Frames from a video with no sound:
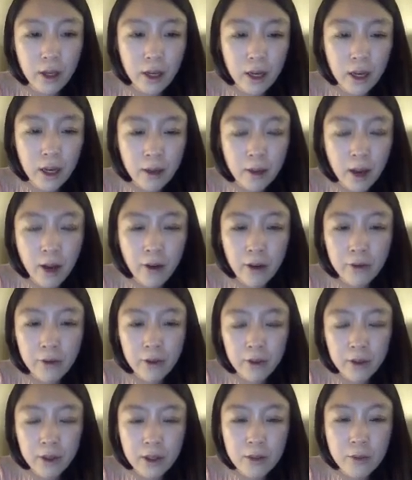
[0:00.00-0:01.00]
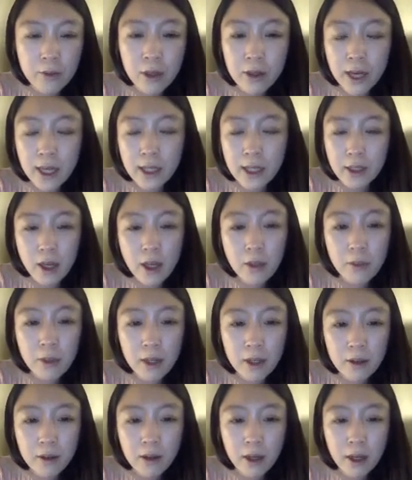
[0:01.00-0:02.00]
However, this model has not
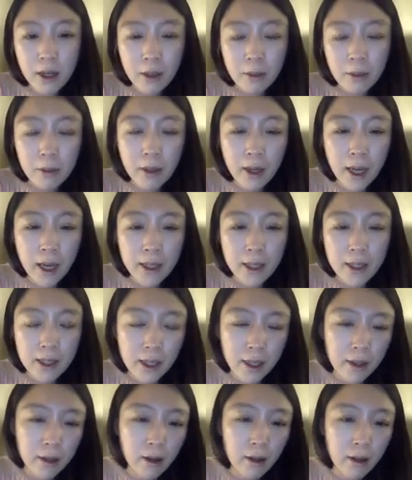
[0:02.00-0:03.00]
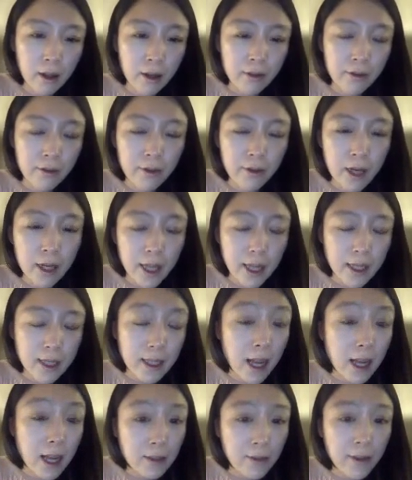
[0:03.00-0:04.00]
been applied in a lot of
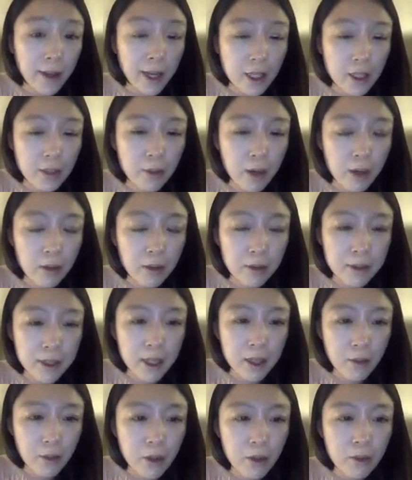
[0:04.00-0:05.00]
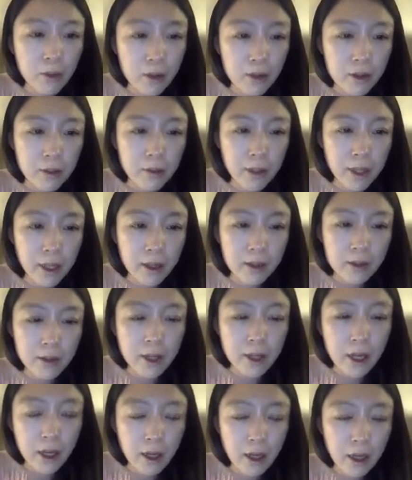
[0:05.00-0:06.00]
text classification problems in the real world
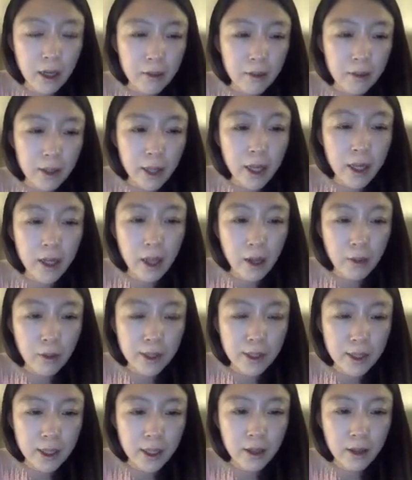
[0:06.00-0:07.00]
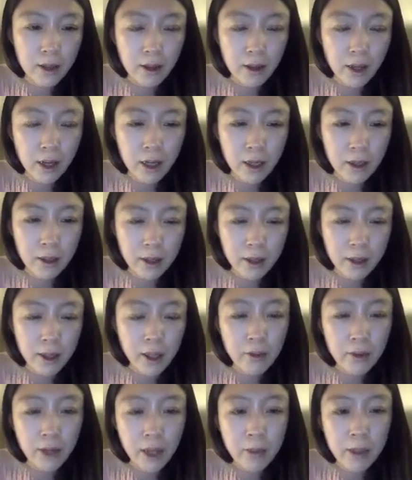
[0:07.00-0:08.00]
because the data that we see in
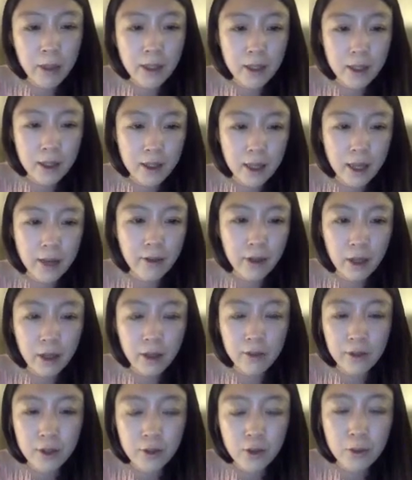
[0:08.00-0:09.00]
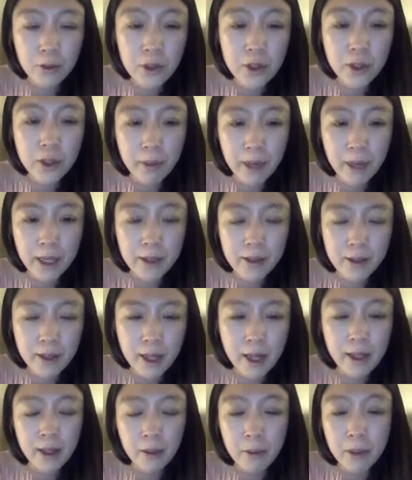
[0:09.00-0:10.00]
day-to-day basis have a lot of distribution bias
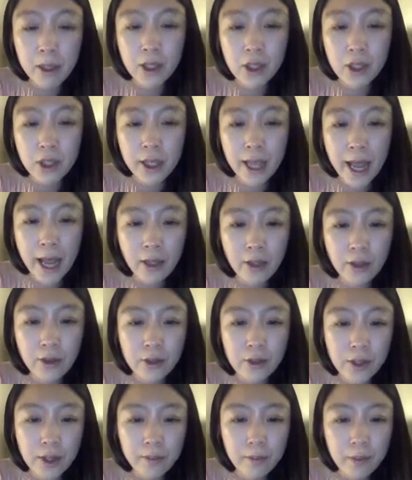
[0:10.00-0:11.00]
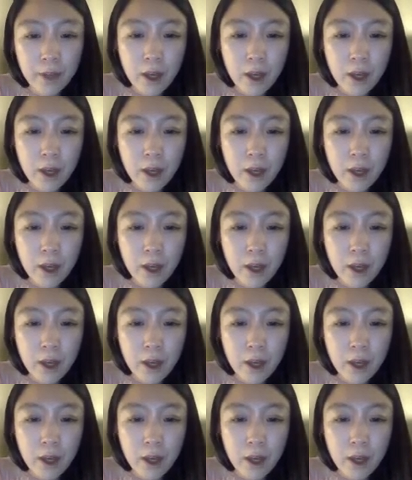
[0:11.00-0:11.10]
that diminish the accuracy.